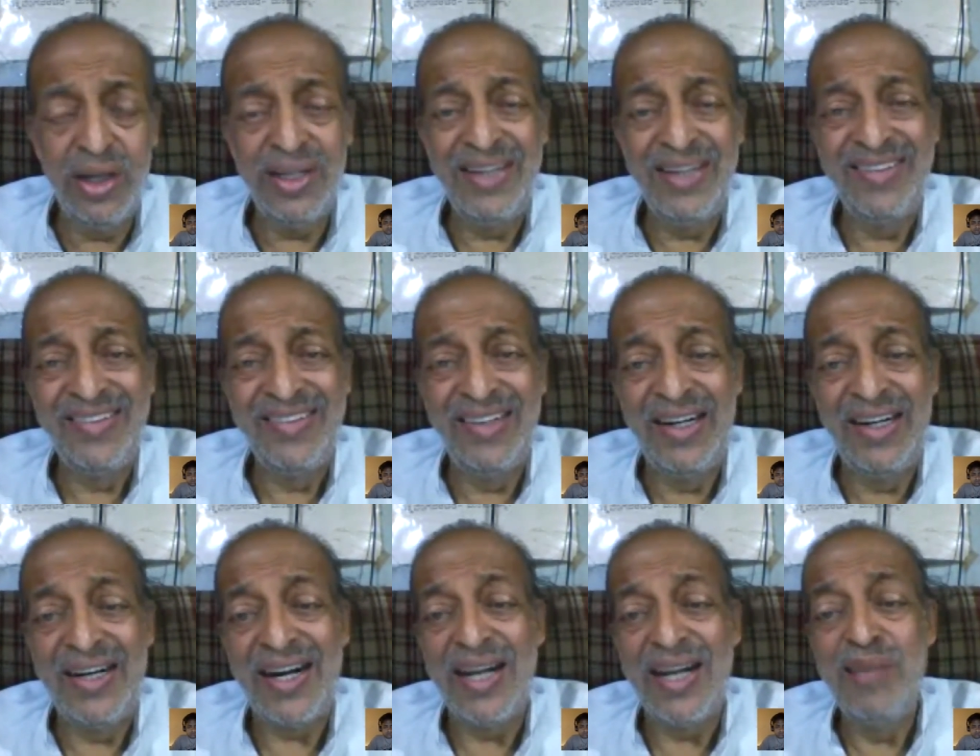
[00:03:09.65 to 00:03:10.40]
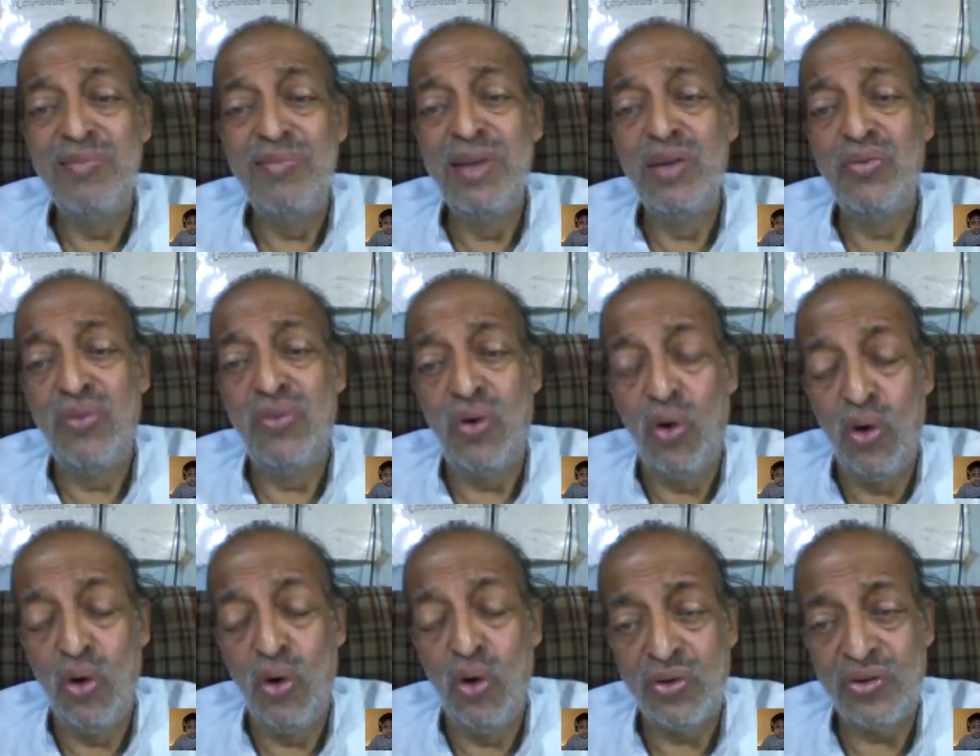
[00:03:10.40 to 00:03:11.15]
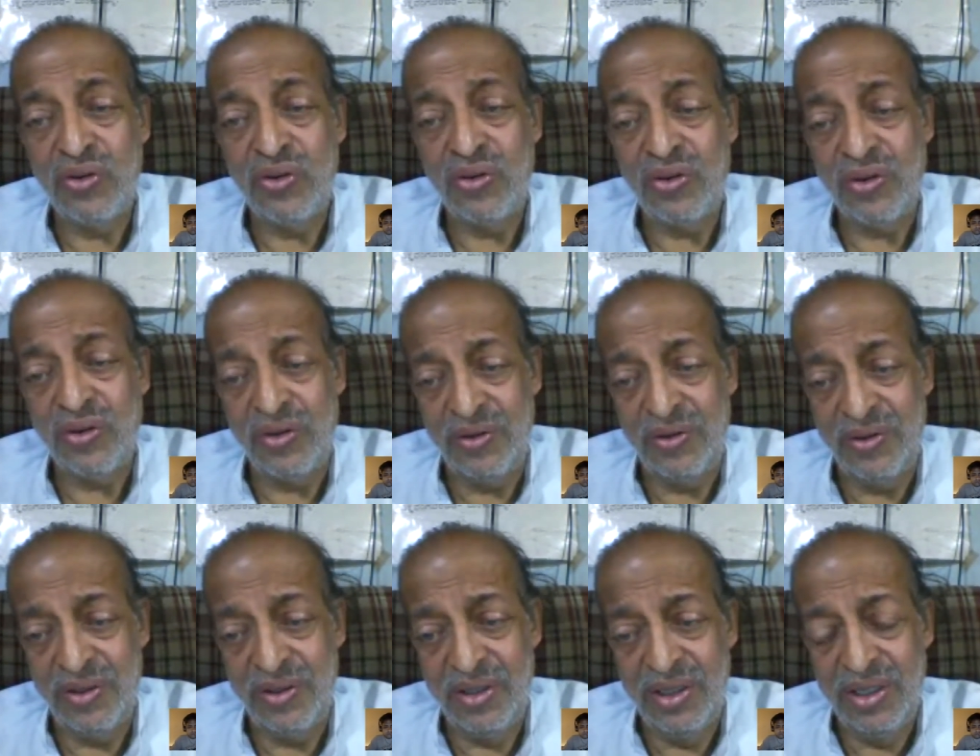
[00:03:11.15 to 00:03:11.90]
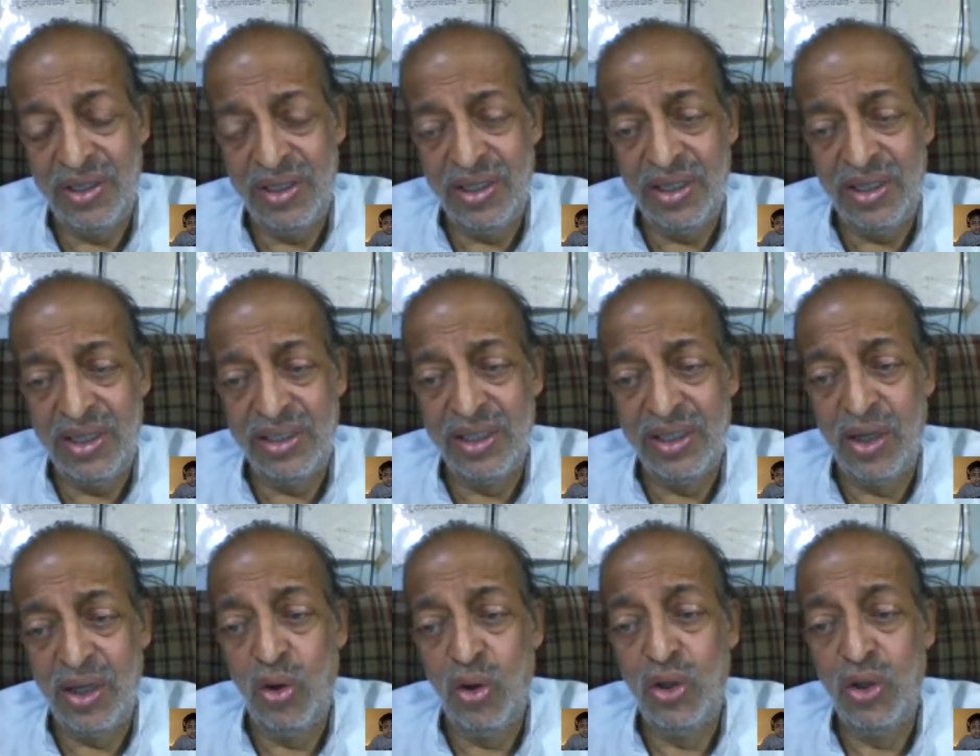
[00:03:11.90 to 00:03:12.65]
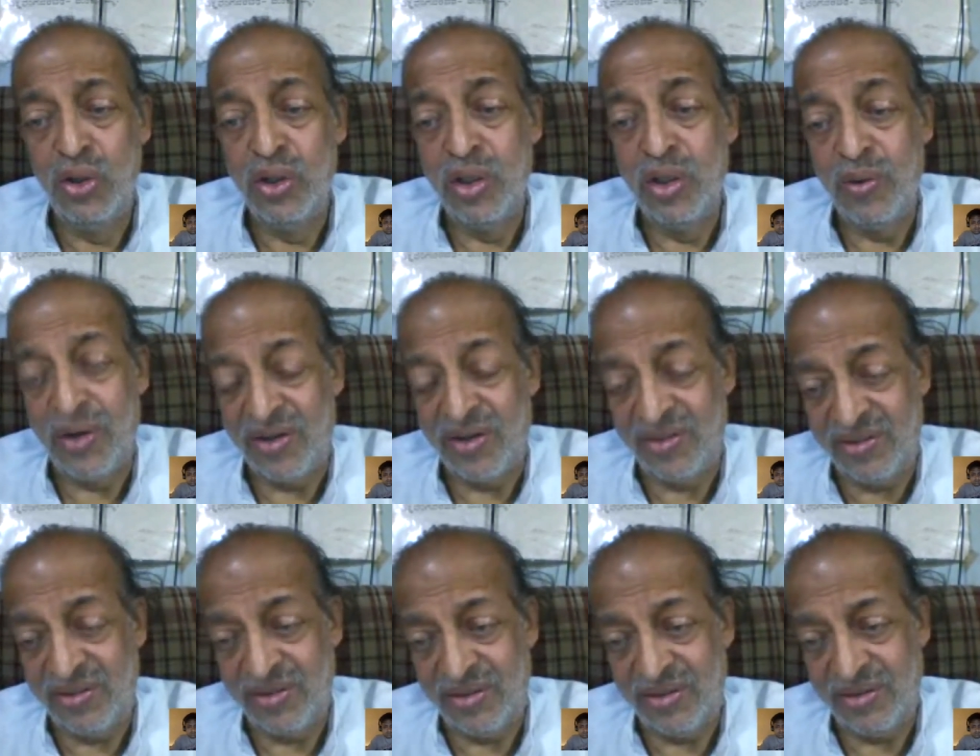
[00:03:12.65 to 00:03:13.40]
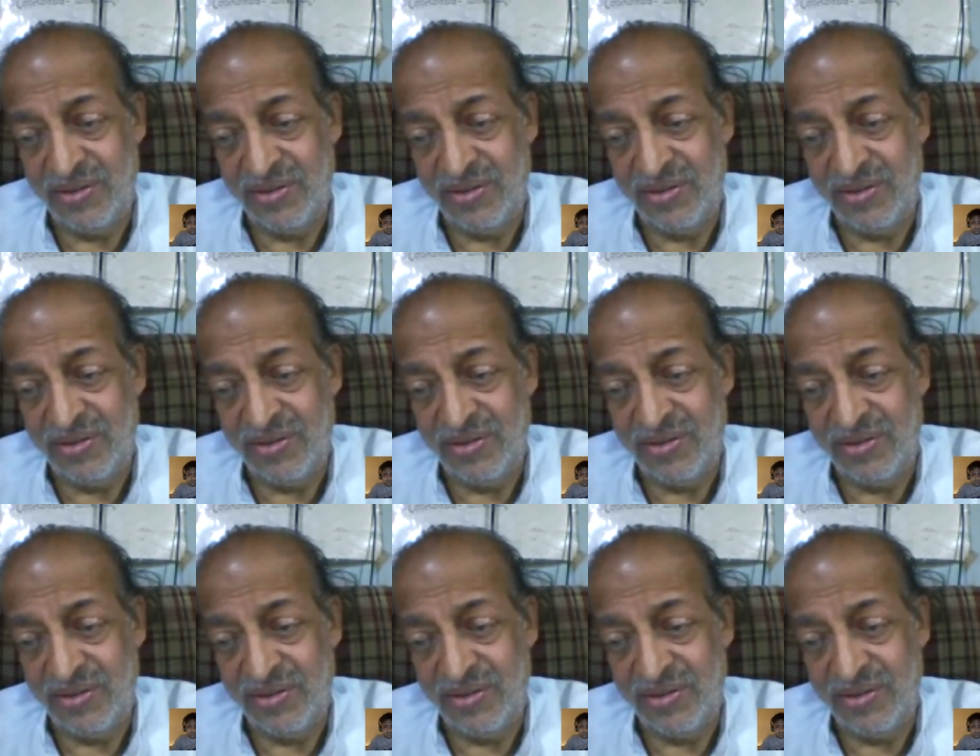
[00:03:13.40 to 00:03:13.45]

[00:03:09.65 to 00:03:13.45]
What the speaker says: is a driving force in the whole universe.